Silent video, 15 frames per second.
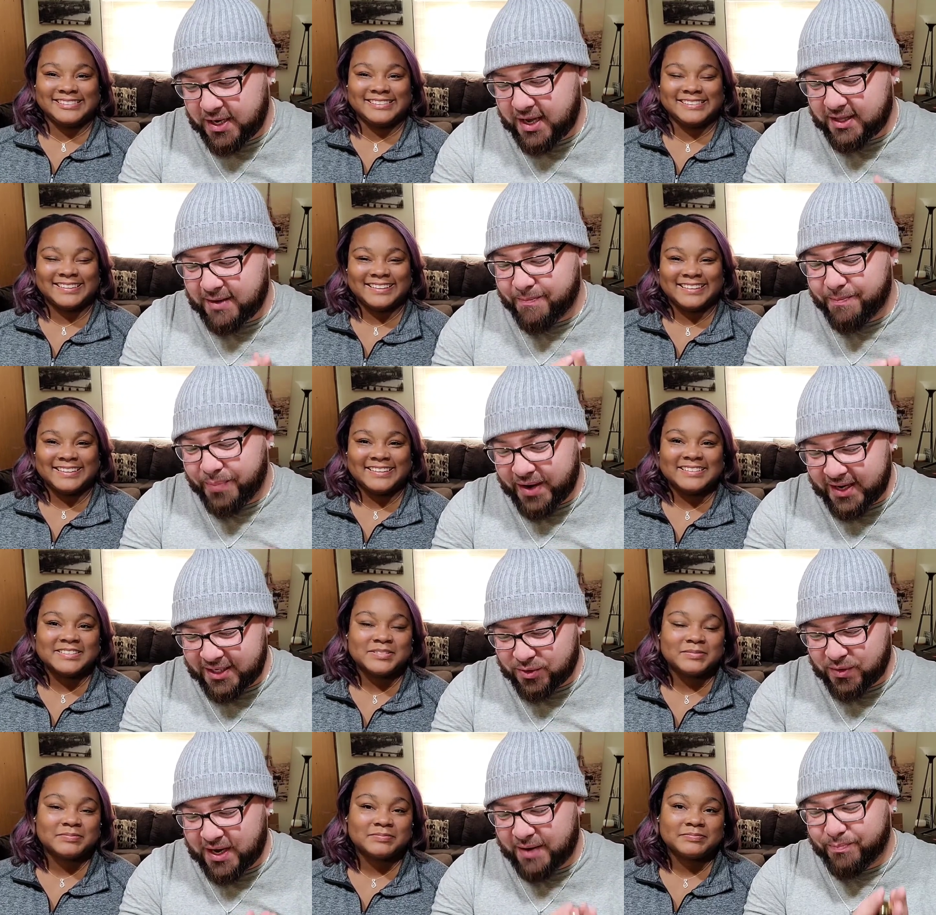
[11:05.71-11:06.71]
Speaker 1: At the
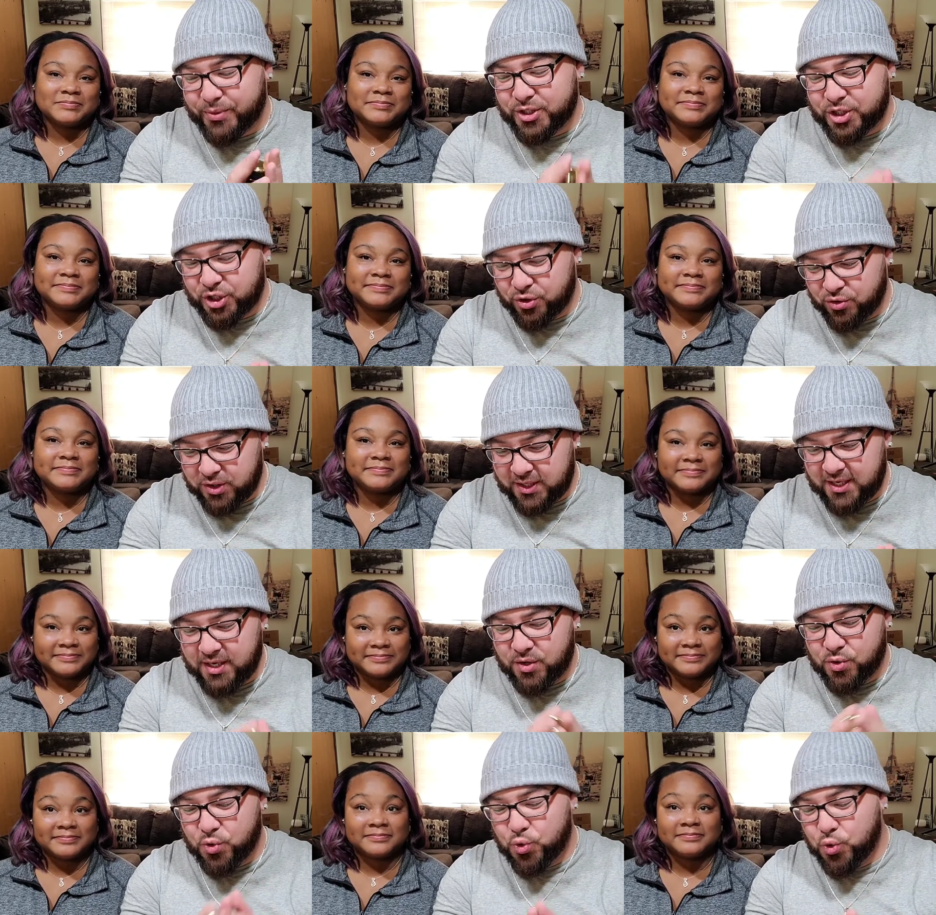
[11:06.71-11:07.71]
base, we got
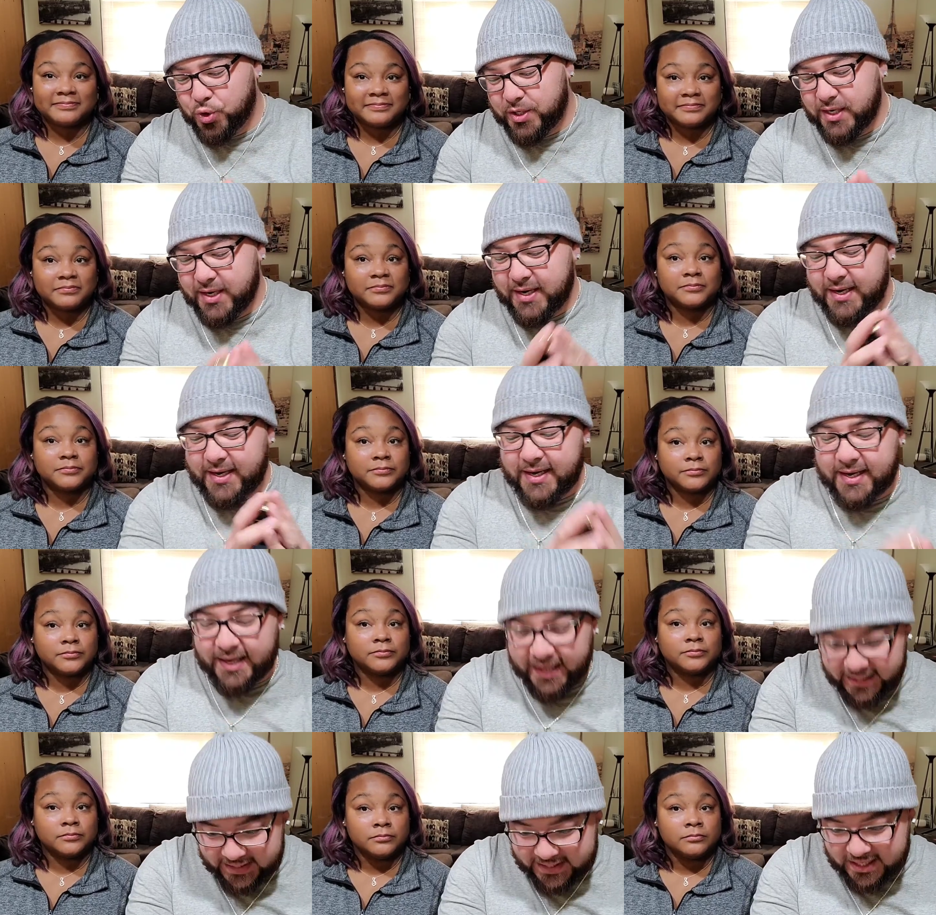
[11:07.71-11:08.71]
patchouli, oud,
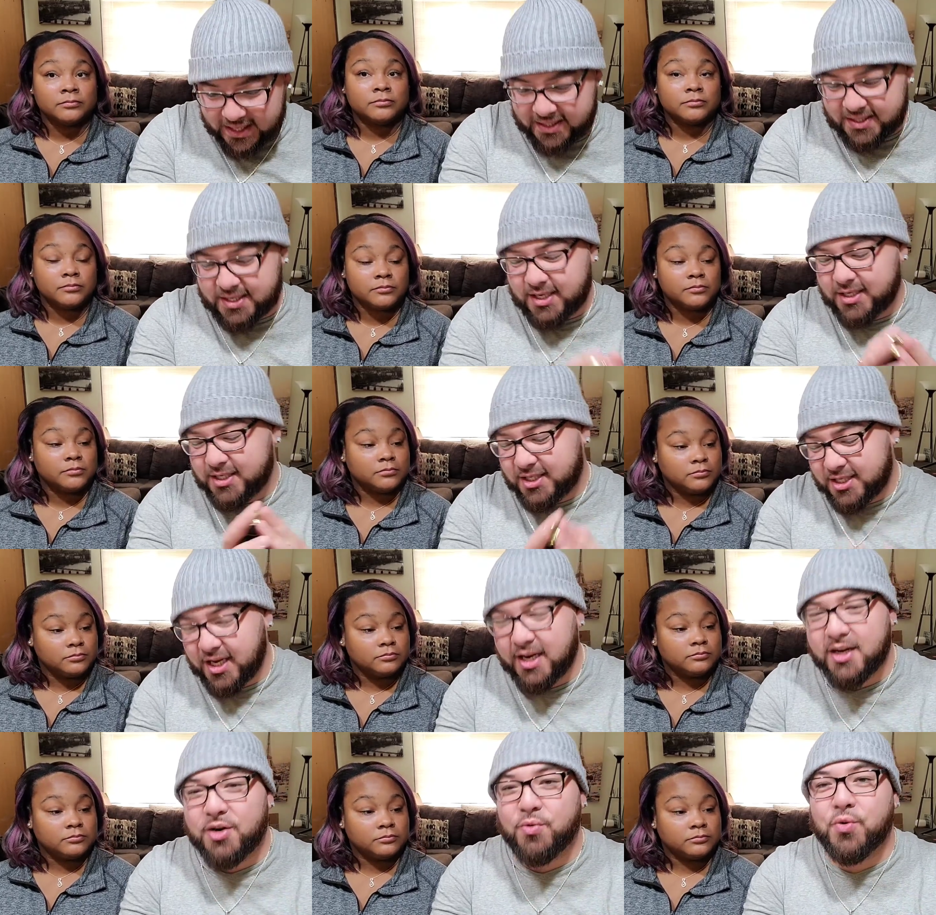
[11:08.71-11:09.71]
incense,
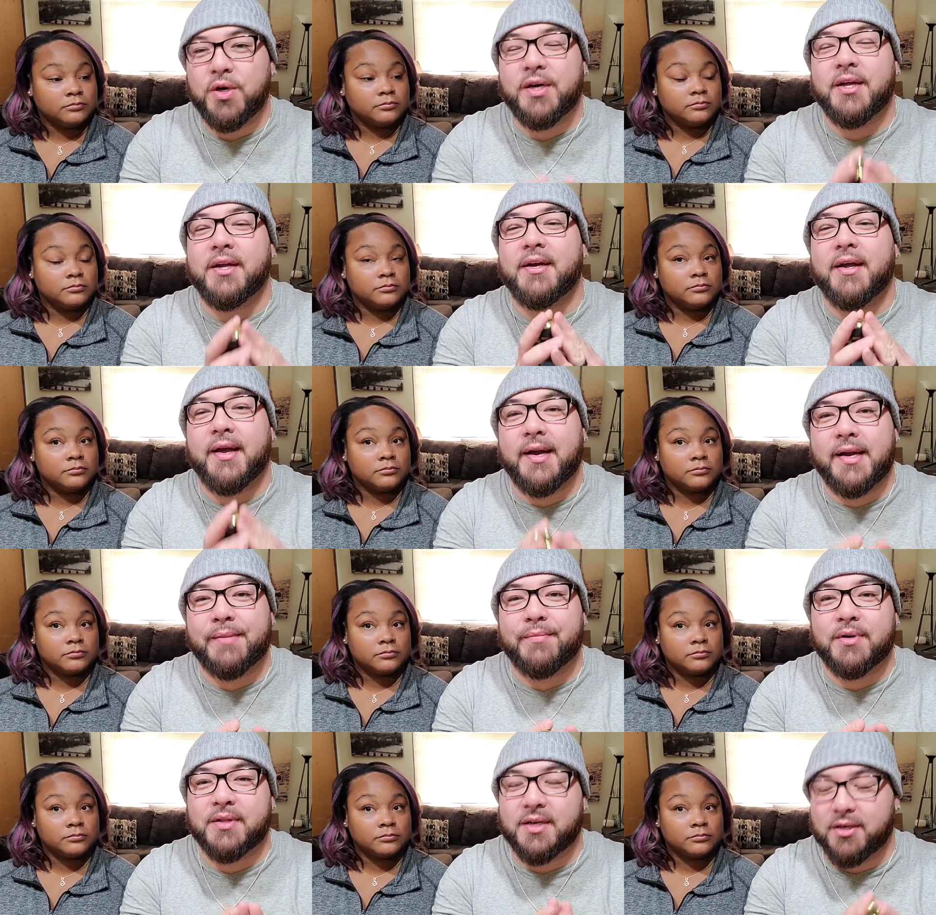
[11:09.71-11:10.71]
sandalwood, and
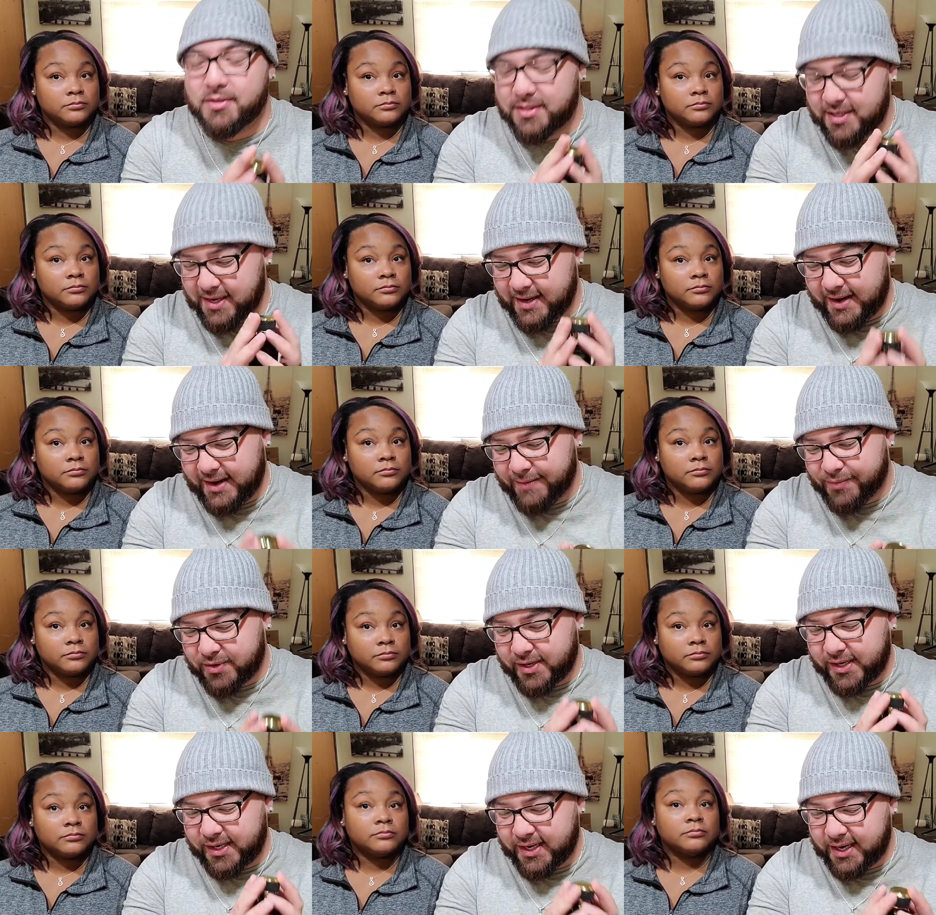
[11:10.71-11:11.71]
amber. There goes that amber
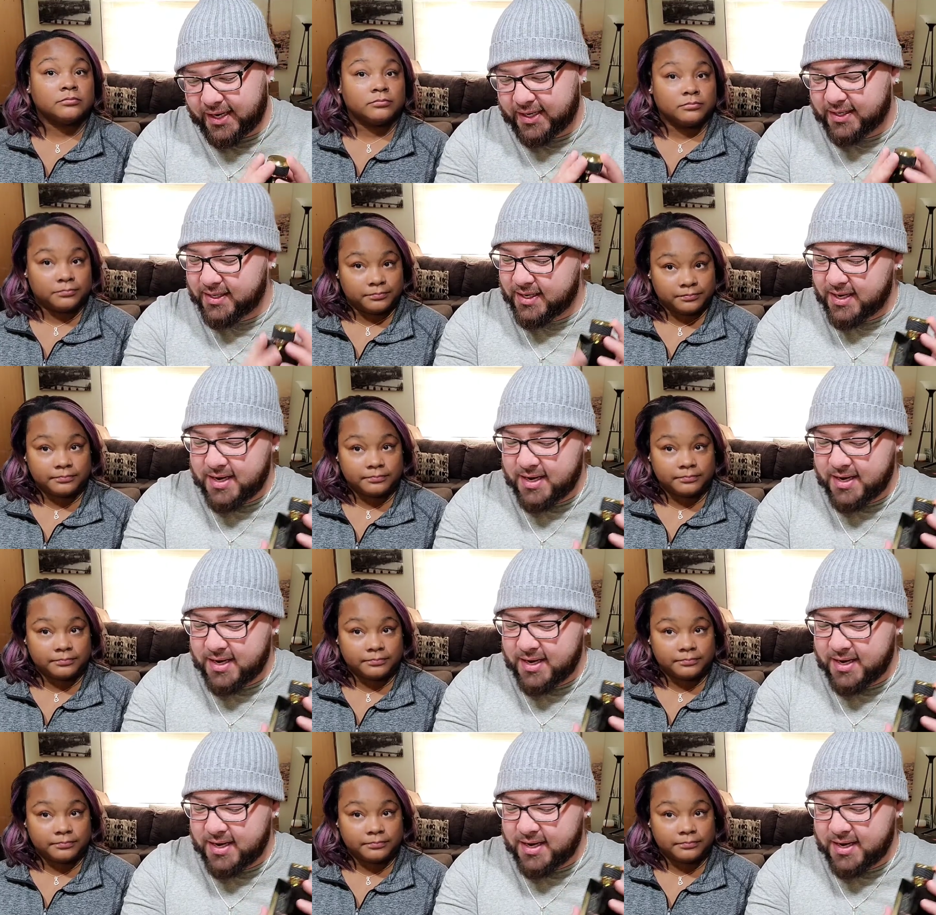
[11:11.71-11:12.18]
again.